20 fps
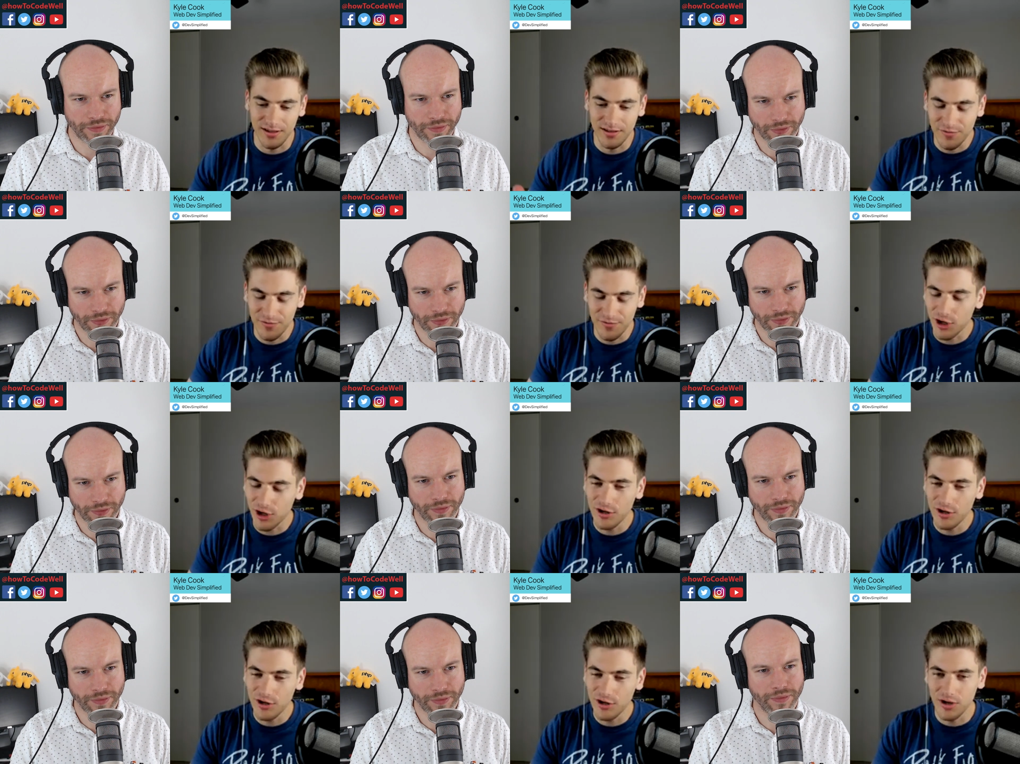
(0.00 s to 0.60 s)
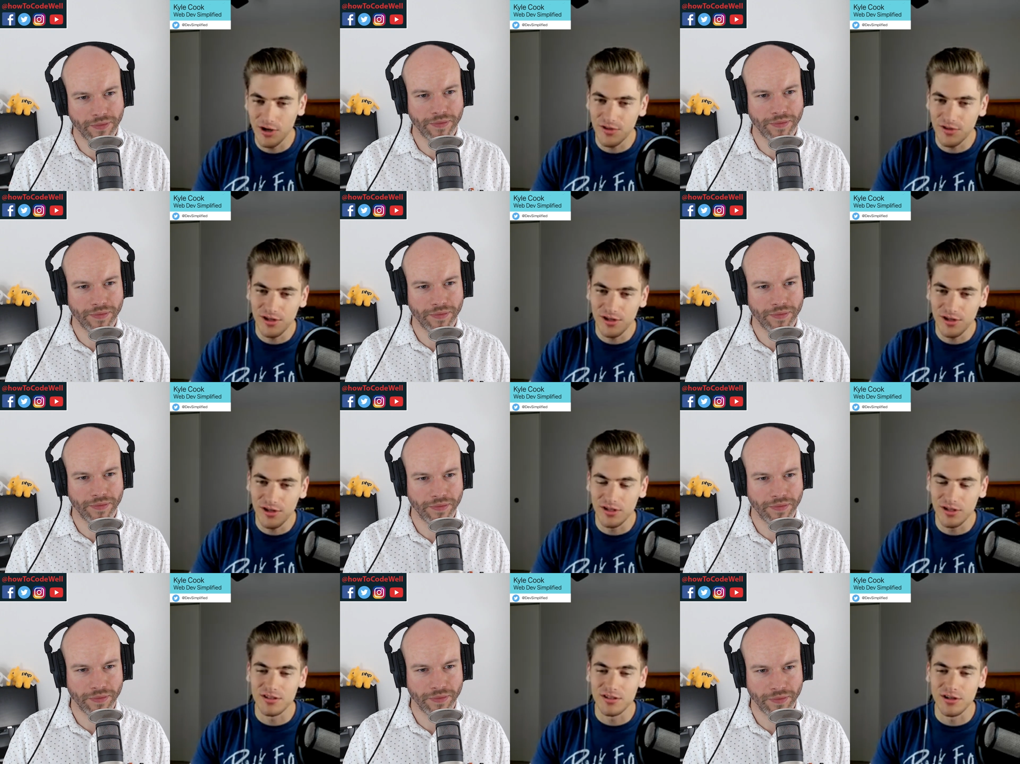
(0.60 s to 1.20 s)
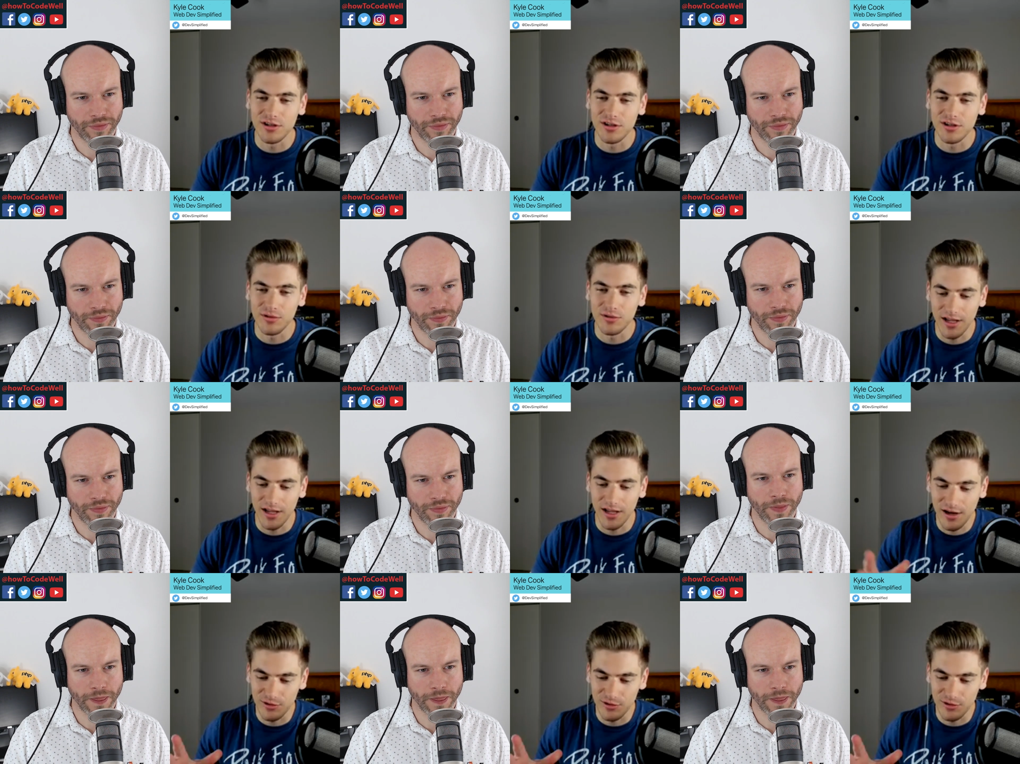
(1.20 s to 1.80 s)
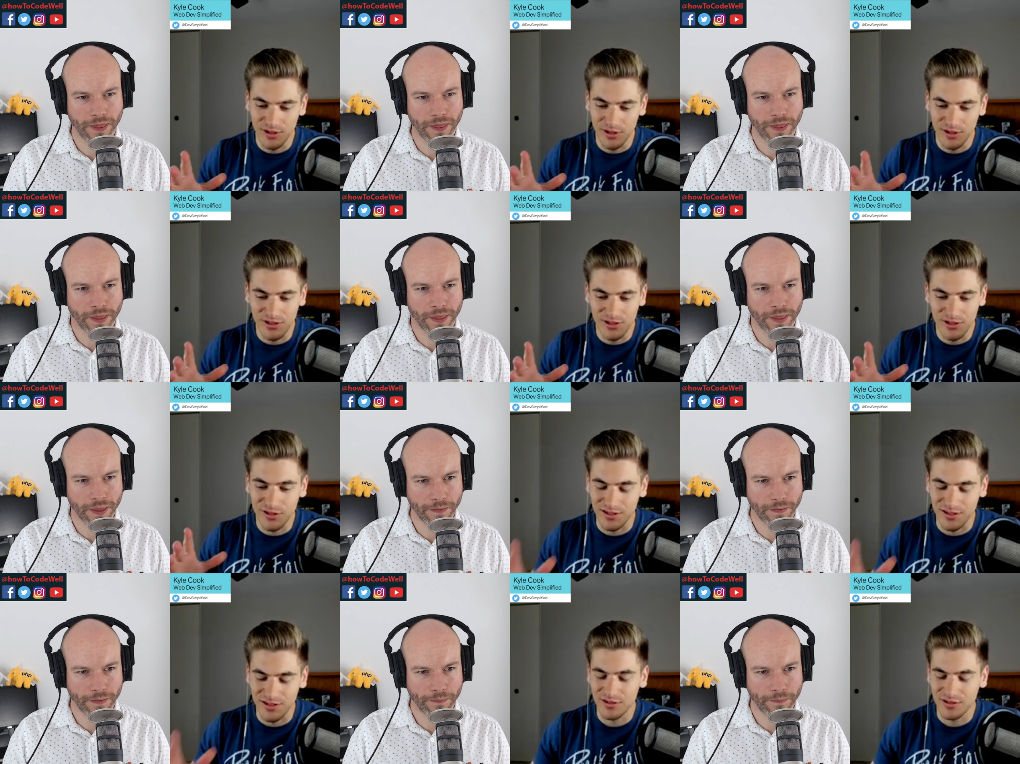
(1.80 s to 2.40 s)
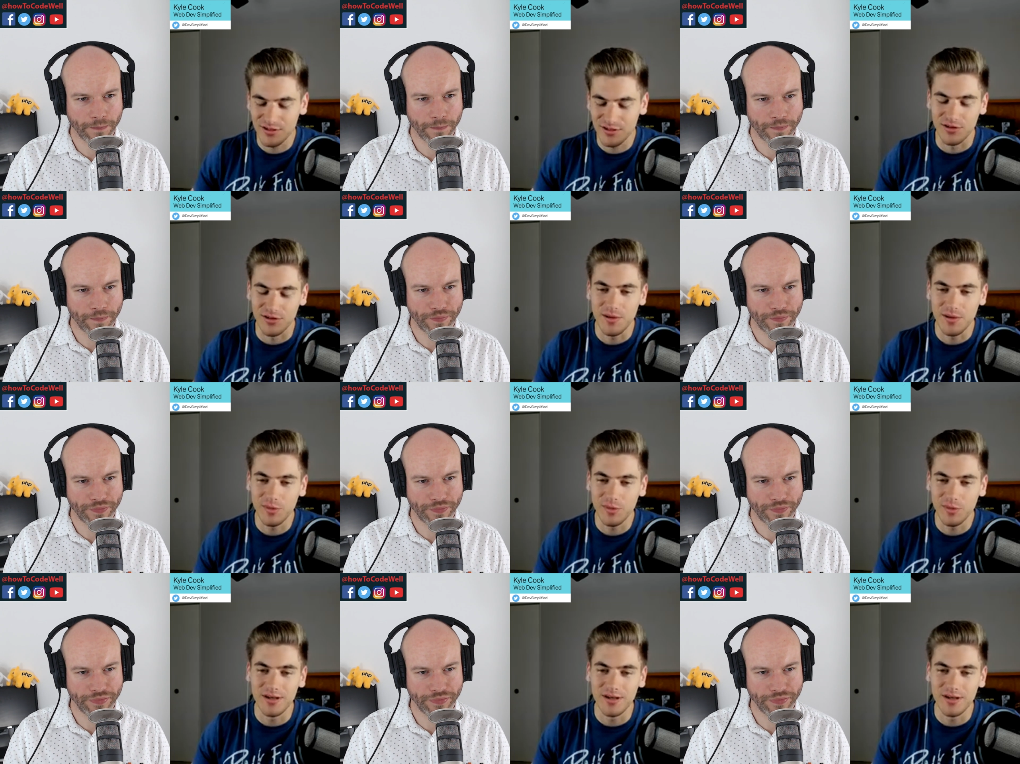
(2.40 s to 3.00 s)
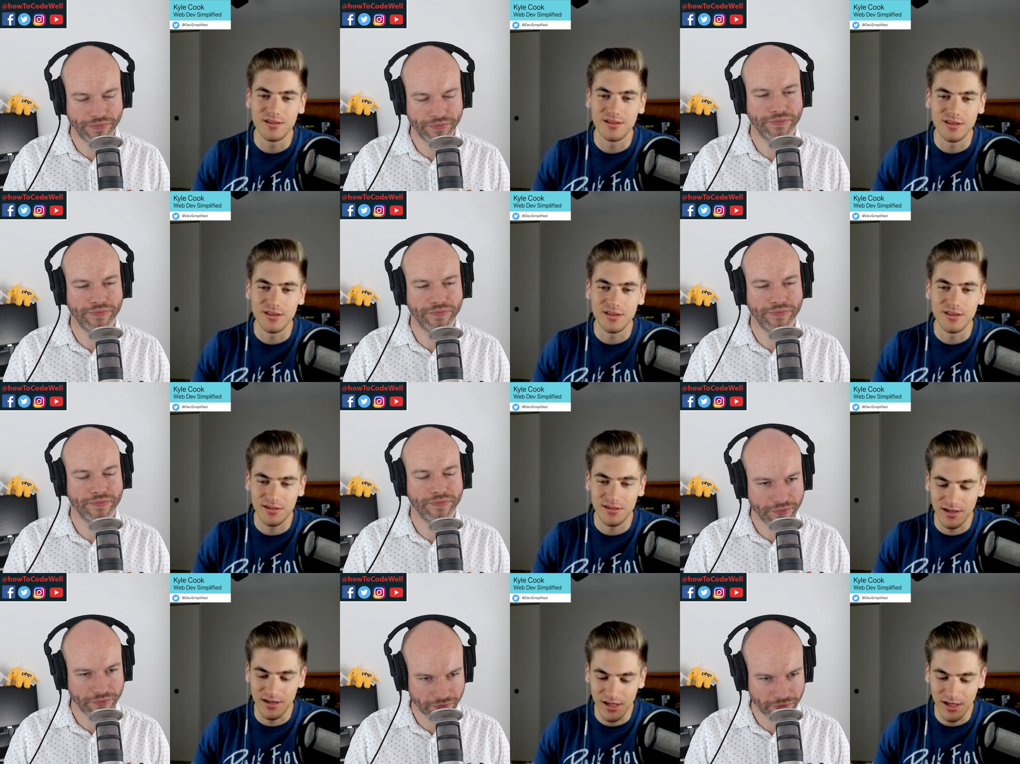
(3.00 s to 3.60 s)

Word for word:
Speaker 1: "I've taught you everything you need to know. Now you need to just start implementing things." And I